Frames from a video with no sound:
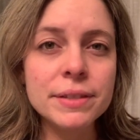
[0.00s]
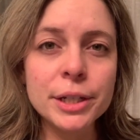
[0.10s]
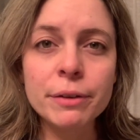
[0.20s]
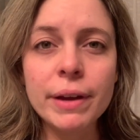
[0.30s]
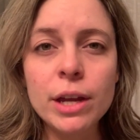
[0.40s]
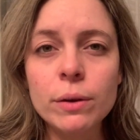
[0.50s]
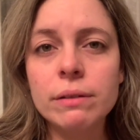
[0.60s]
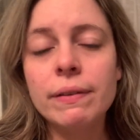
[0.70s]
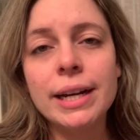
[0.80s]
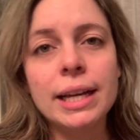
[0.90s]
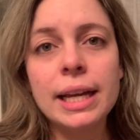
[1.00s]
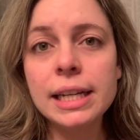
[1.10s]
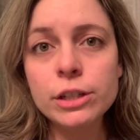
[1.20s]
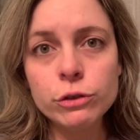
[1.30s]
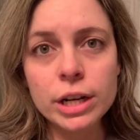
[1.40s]
CeraVe, you can find it
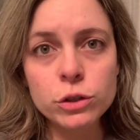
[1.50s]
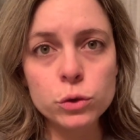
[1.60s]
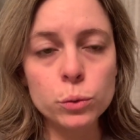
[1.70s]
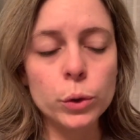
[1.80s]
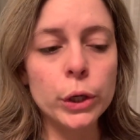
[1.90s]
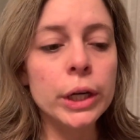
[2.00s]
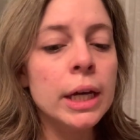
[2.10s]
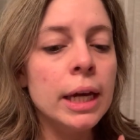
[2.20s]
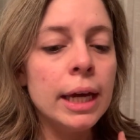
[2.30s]
any drugstore.